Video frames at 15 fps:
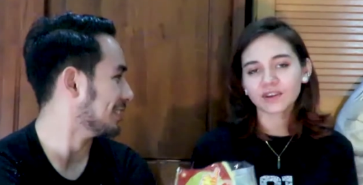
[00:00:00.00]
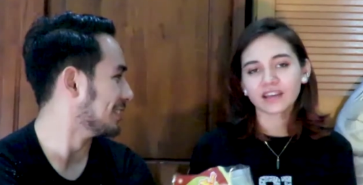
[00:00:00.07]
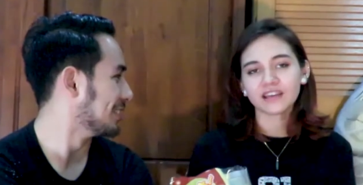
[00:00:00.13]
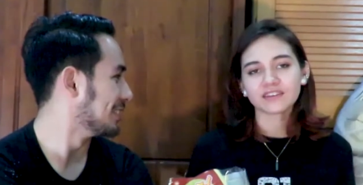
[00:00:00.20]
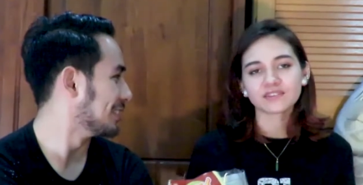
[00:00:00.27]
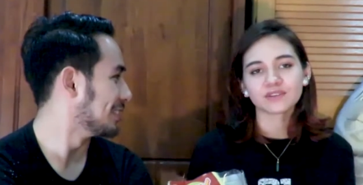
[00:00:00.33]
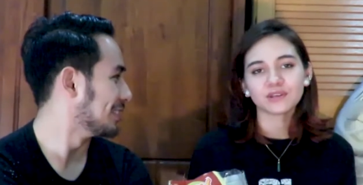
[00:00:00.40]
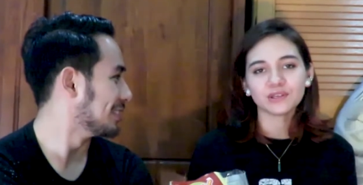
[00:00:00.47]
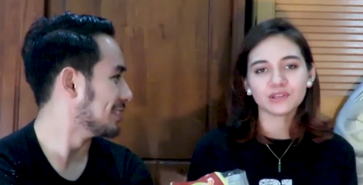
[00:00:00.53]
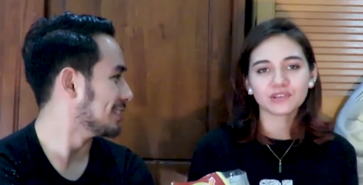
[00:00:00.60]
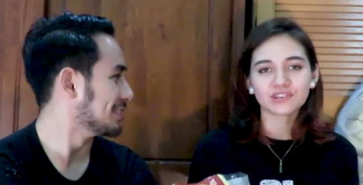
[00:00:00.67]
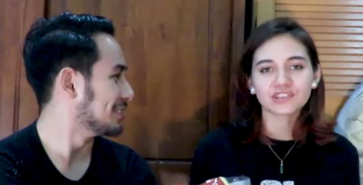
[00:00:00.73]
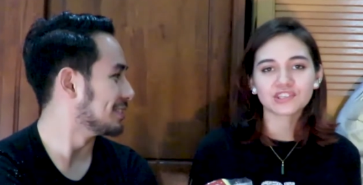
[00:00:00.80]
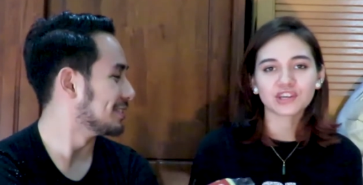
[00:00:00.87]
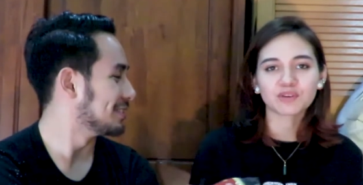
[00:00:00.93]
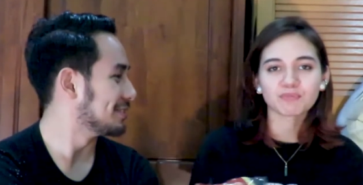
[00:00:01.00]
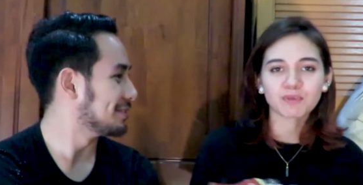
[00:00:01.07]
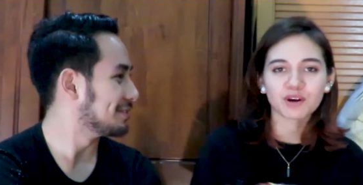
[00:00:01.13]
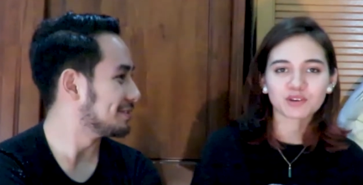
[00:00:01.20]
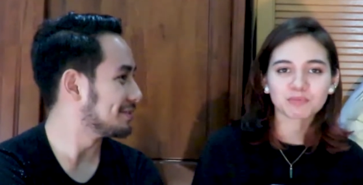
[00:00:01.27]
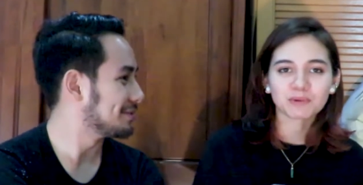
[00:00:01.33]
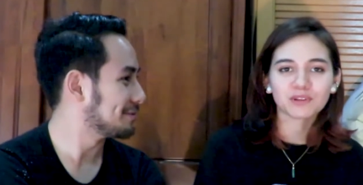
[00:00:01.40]
Speaker 1: Okay, so you just shove
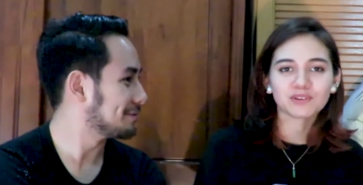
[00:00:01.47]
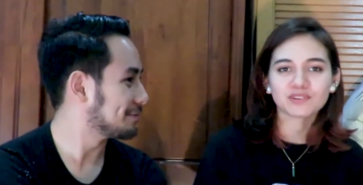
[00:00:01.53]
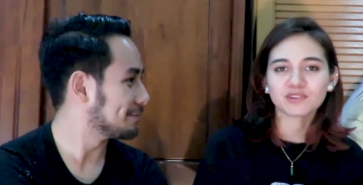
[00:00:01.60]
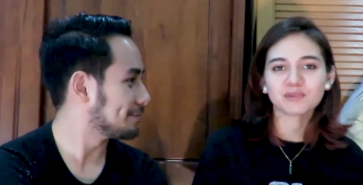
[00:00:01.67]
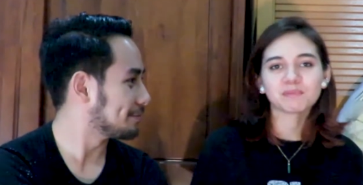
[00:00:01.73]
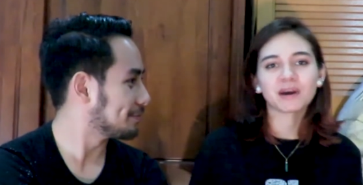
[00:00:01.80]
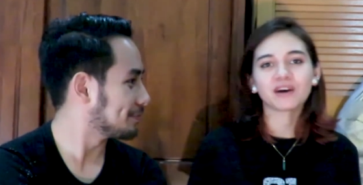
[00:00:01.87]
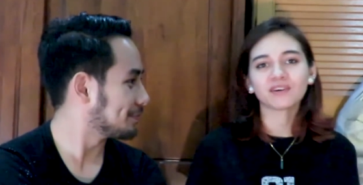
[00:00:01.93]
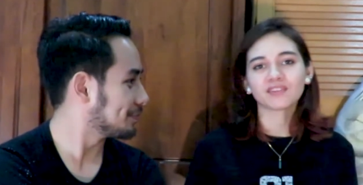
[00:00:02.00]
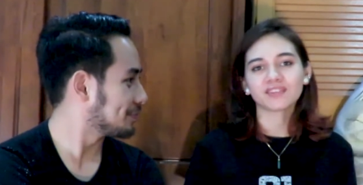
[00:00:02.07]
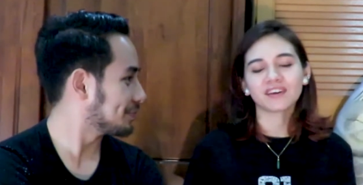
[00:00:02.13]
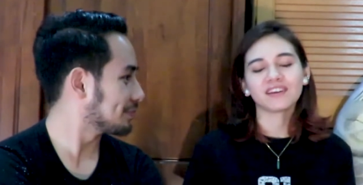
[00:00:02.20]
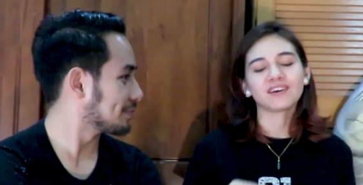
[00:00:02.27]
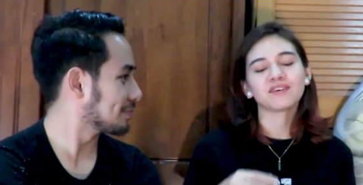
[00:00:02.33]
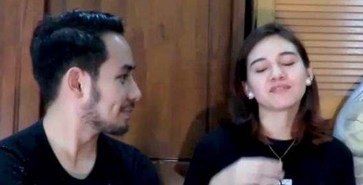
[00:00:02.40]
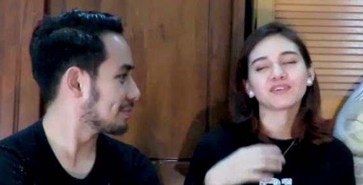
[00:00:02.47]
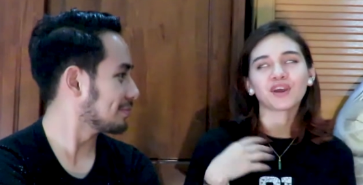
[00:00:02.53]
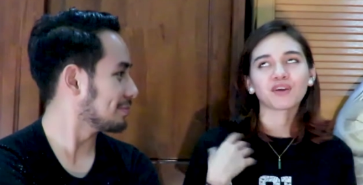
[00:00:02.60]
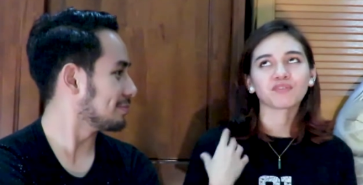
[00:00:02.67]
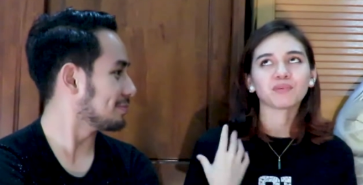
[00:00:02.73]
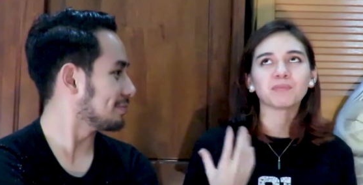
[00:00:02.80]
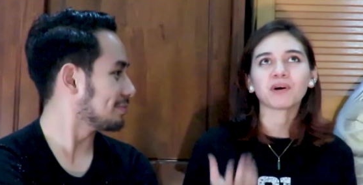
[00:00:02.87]
marshmallows in your mouth and after
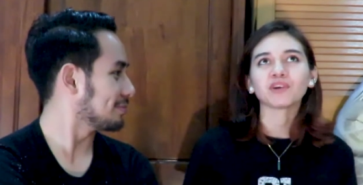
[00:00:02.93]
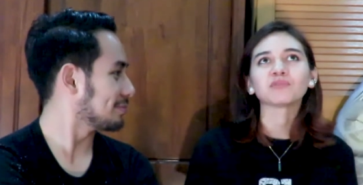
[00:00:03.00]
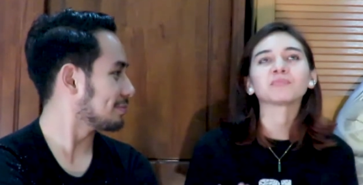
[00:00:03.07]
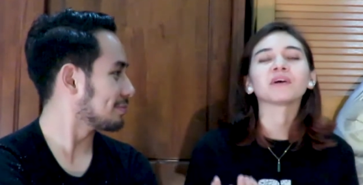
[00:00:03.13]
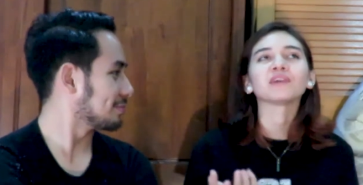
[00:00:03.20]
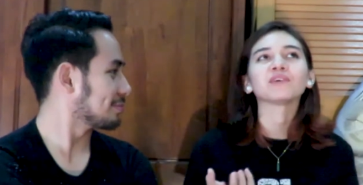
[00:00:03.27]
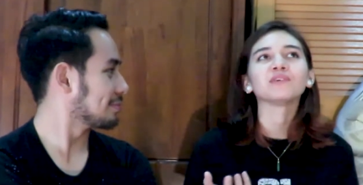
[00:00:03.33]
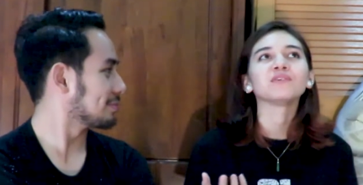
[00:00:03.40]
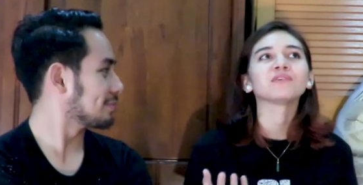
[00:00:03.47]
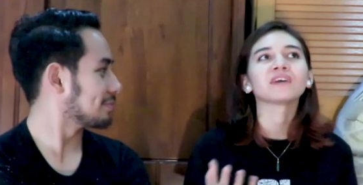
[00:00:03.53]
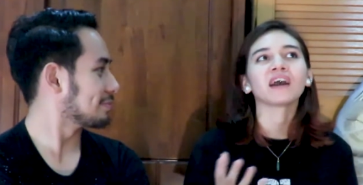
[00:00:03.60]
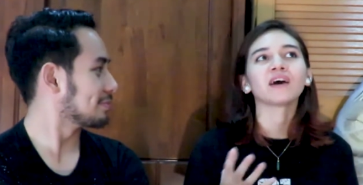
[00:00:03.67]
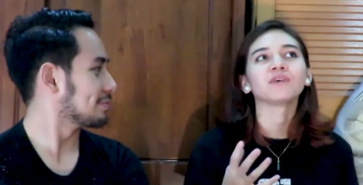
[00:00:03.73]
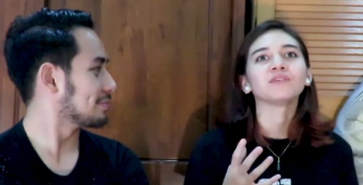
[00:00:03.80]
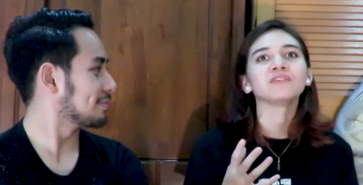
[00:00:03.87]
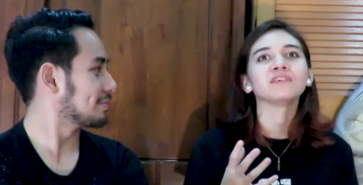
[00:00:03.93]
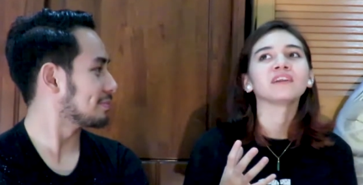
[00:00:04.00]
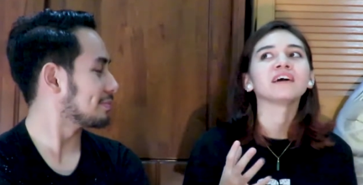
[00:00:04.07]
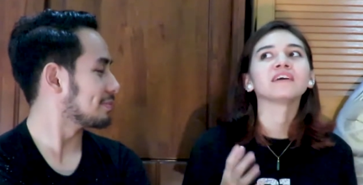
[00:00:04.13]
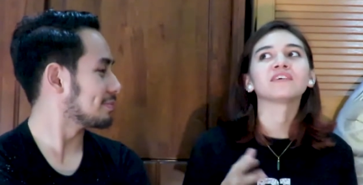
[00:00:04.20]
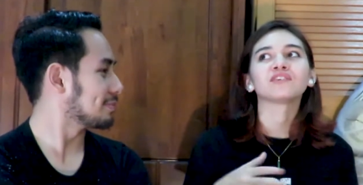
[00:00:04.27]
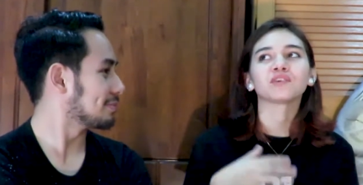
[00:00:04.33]
every marshmallow you count
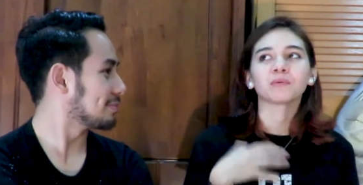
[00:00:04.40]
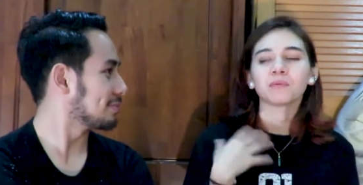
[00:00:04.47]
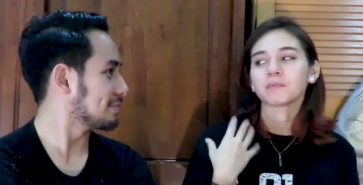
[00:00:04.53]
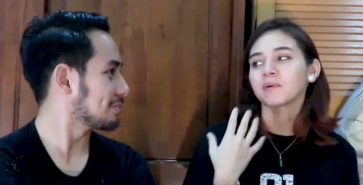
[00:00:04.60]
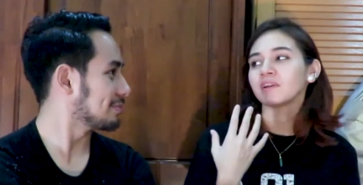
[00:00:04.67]
chubby